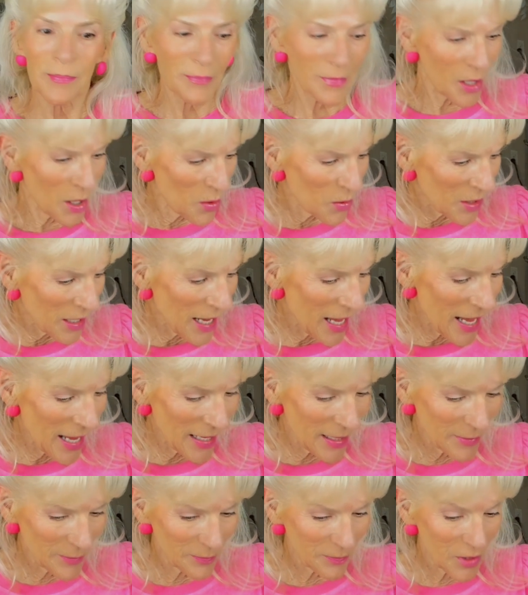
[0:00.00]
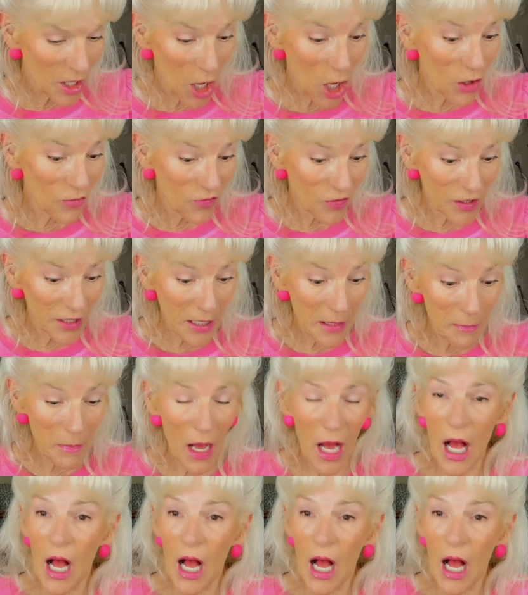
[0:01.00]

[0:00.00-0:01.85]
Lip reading: Okay, hopefully my